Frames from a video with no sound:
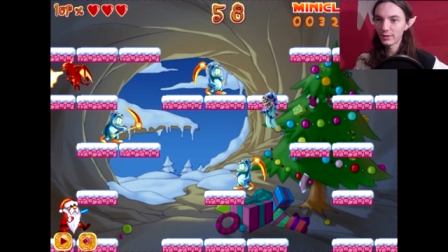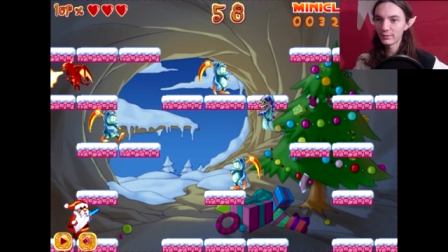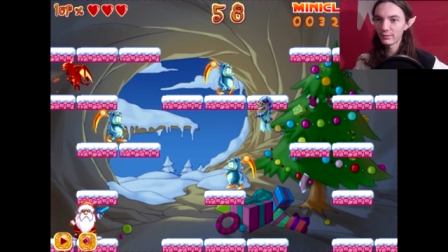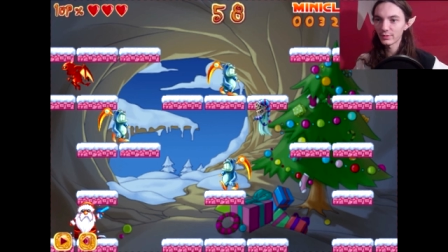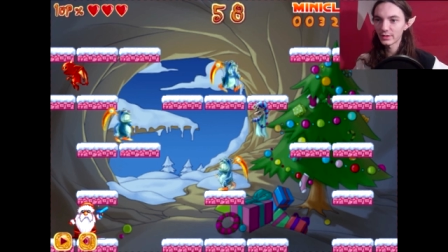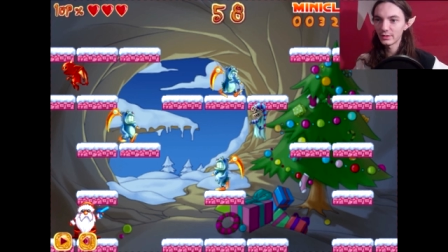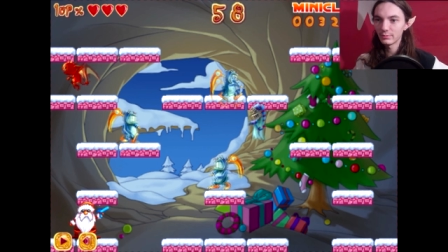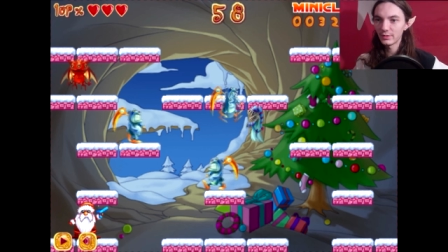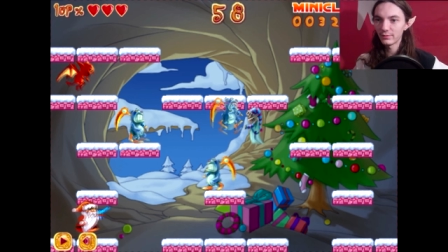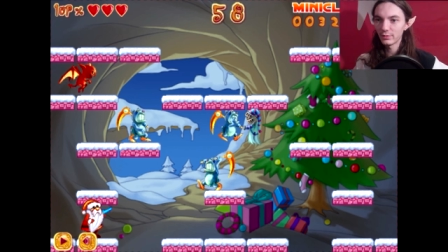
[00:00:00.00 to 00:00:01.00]
I've never seen
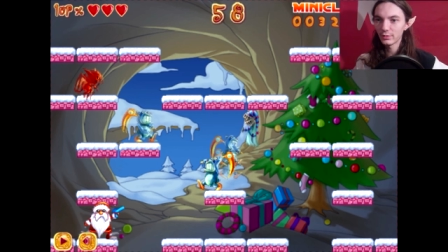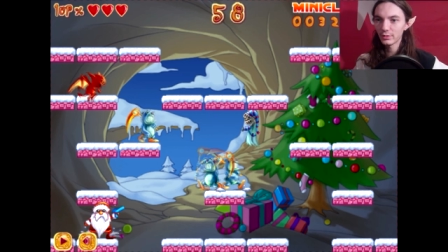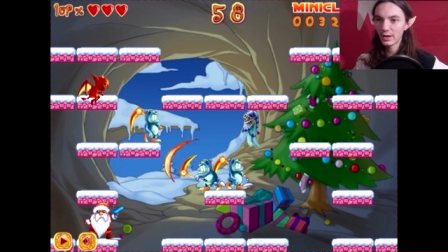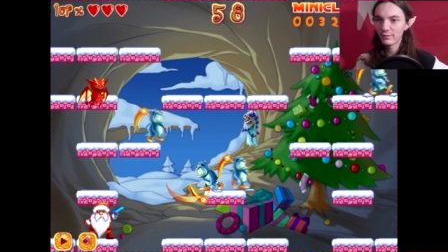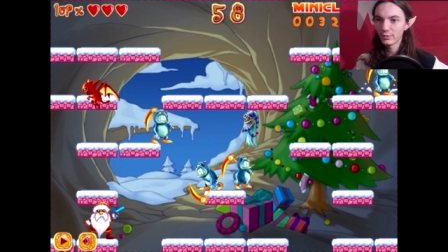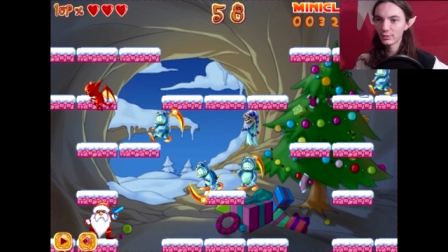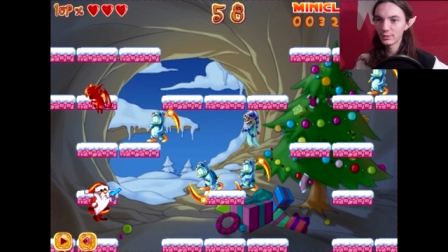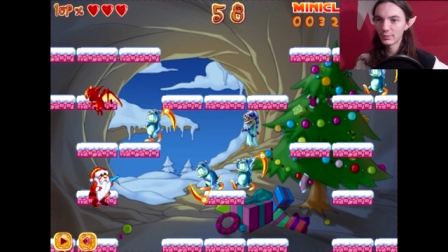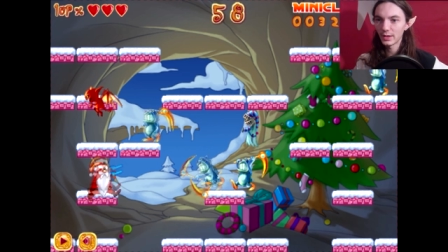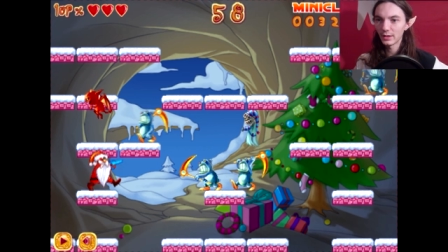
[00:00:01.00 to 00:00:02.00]
before, ever
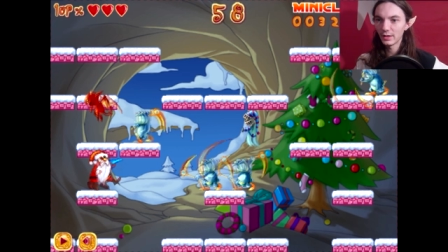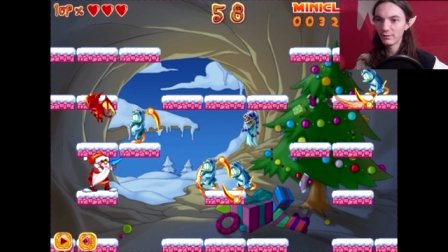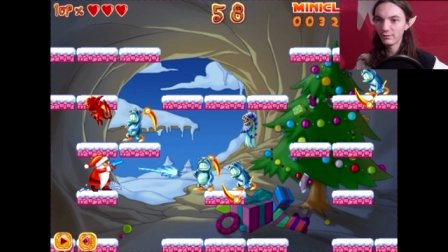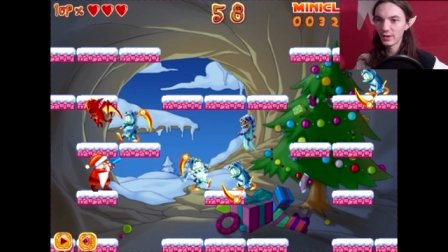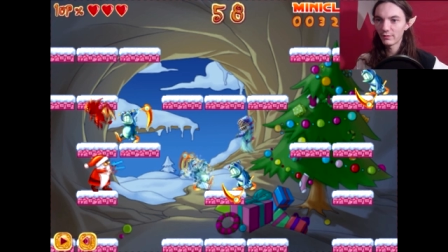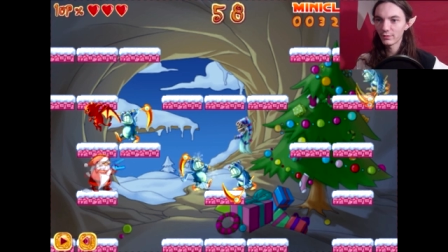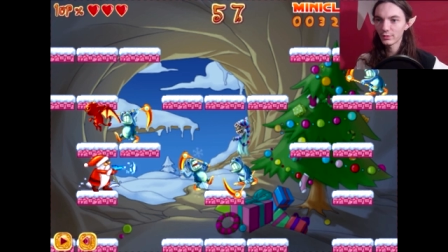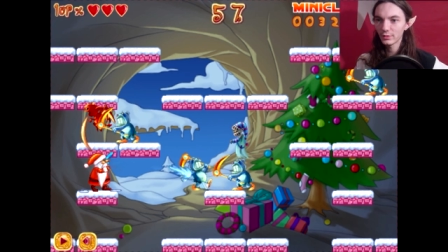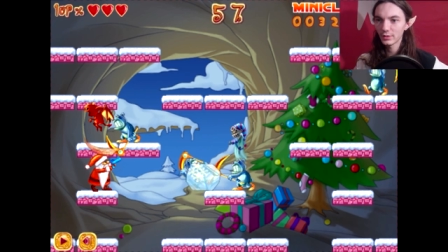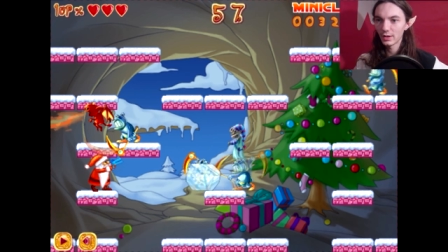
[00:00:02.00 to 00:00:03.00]
in my life,
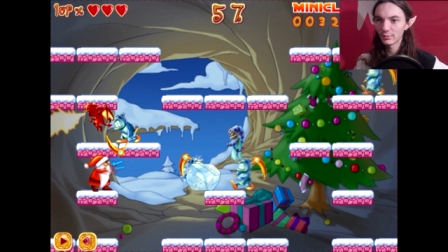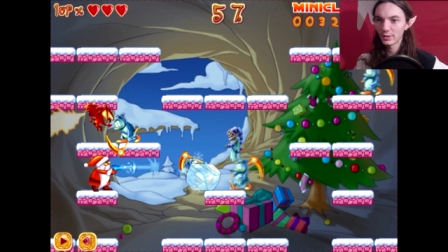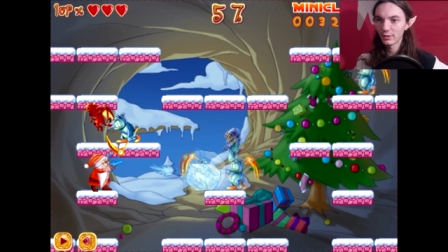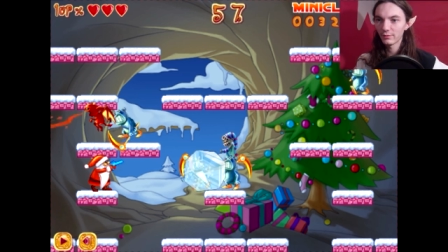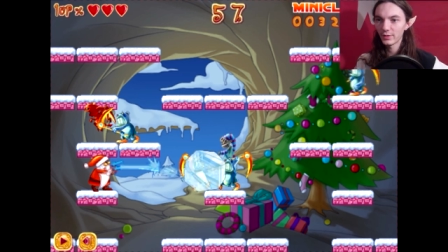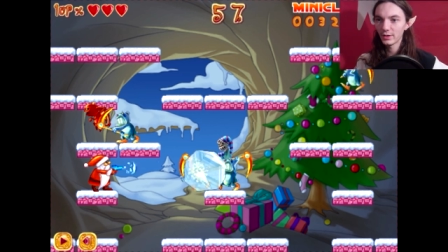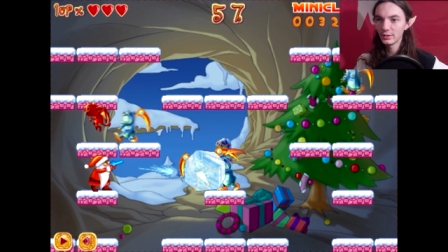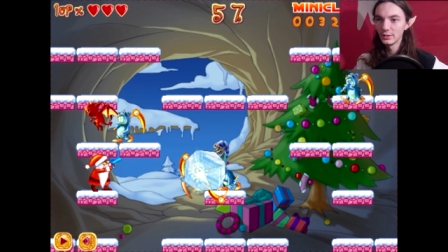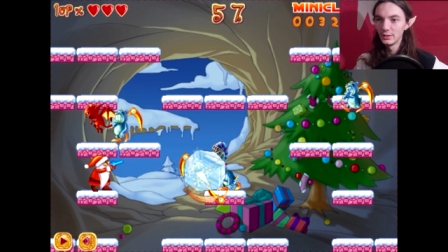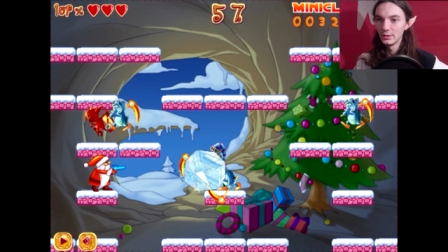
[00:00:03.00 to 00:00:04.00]
ever. I'm terrified.
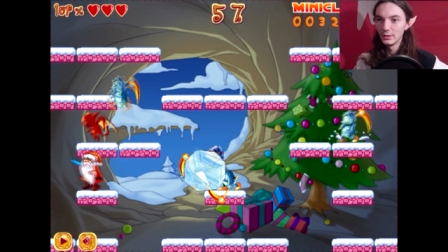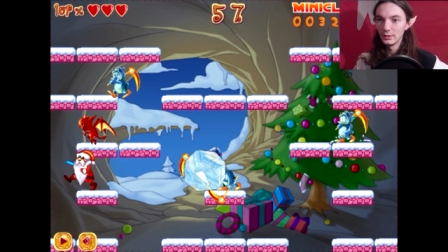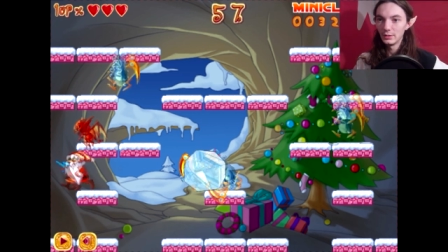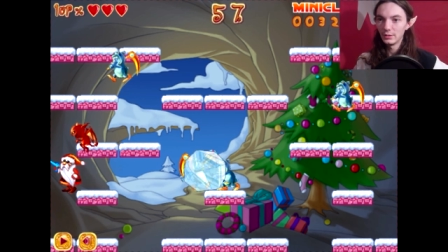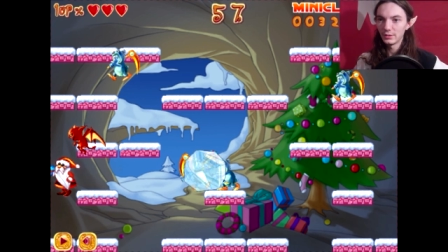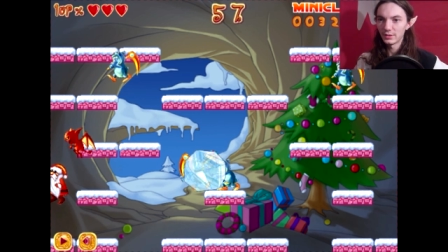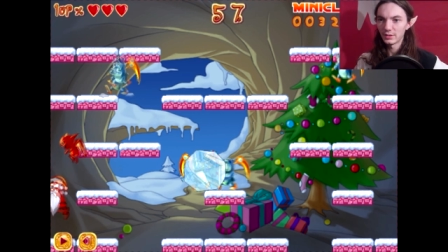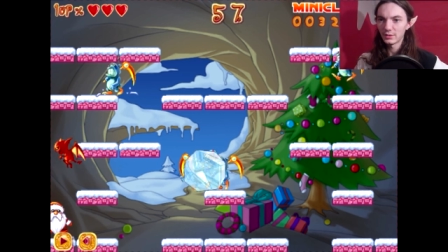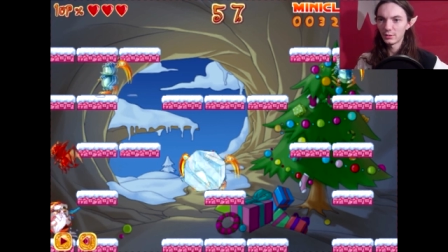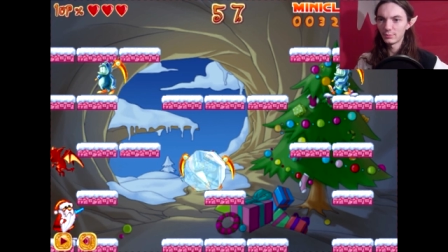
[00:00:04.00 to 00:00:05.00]
Oh, this is
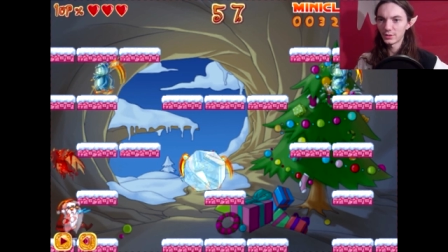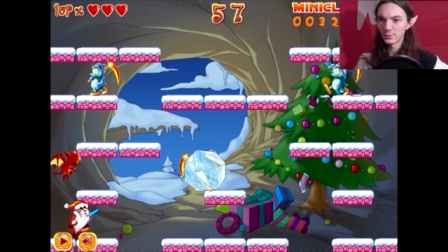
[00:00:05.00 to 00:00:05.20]
so much